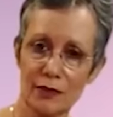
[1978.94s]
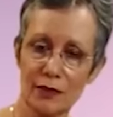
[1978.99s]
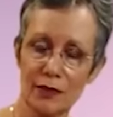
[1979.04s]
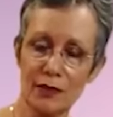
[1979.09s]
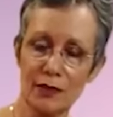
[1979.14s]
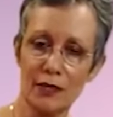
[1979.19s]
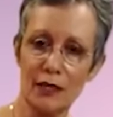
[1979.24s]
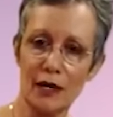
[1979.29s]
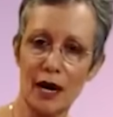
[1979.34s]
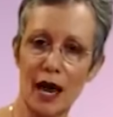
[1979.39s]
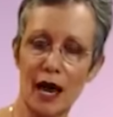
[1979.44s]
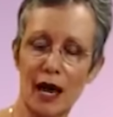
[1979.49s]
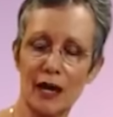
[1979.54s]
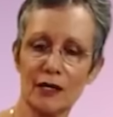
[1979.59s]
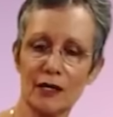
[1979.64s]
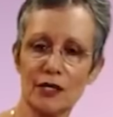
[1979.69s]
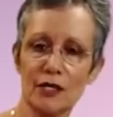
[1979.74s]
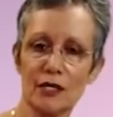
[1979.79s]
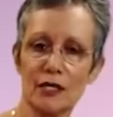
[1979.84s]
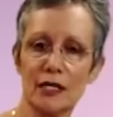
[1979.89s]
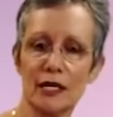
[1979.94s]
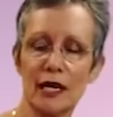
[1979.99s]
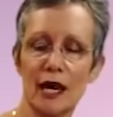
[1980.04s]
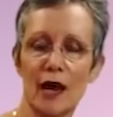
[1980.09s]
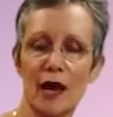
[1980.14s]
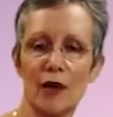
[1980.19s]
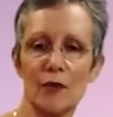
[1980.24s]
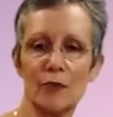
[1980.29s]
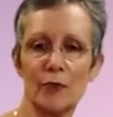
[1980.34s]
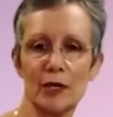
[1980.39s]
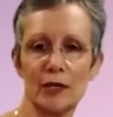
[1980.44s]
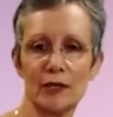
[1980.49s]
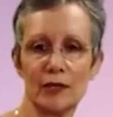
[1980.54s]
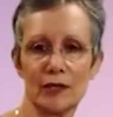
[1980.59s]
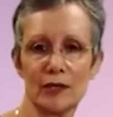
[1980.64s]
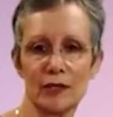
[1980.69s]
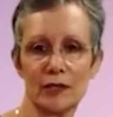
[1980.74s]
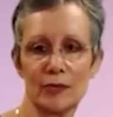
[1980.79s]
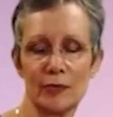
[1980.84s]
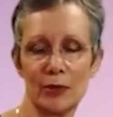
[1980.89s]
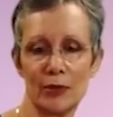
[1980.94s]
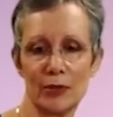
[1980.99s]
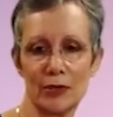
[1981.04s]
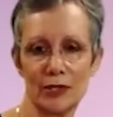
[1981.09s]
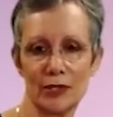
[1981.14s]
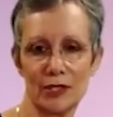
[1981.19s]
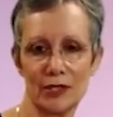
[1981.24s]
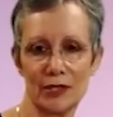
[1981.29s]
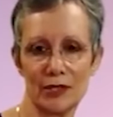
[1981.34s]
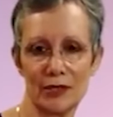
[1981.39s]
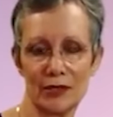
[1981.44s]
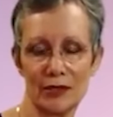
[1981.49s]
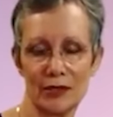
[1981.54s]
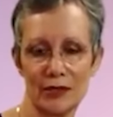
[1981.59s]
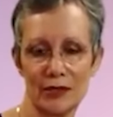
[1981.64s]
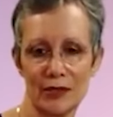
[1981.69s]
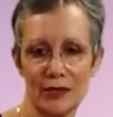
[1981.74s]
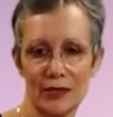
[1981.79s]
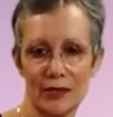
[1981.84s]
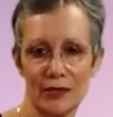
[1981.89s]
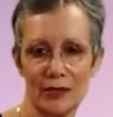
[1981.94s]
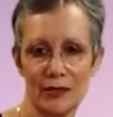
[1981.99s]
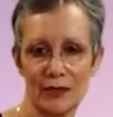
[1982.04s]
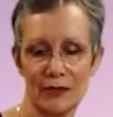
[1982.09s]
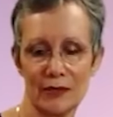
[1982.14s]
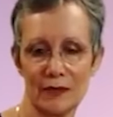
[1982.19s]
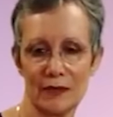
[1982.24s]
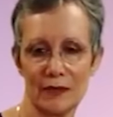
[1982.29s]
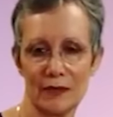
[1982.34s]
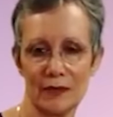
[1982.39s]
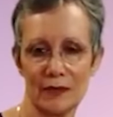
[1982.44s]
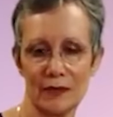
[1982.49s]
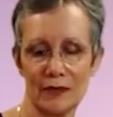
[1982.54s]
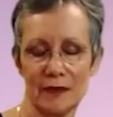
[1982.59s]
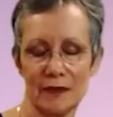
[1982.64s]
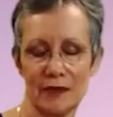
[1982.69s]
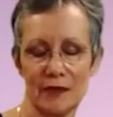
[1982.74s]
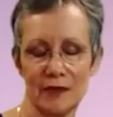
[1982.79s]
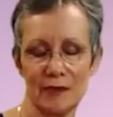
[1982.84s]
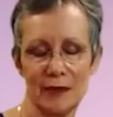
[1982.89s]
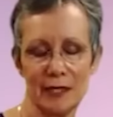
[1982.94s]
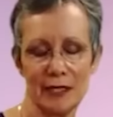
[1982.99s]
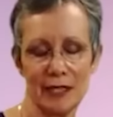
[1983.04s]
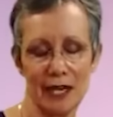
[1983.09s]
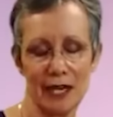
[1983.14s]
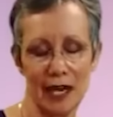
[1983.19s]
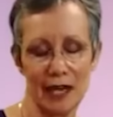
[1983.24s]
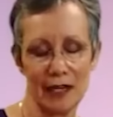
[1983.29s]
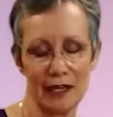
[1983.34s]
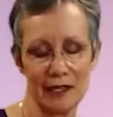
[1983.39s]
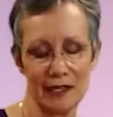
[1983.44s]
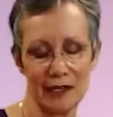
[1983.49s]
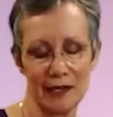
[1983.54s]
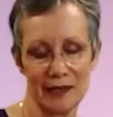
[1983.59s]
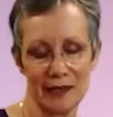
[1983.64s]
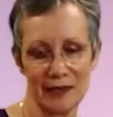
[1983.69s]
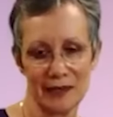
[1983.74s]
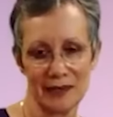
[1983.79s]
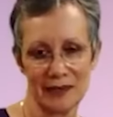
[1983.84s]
So you're actually helping this person to be guided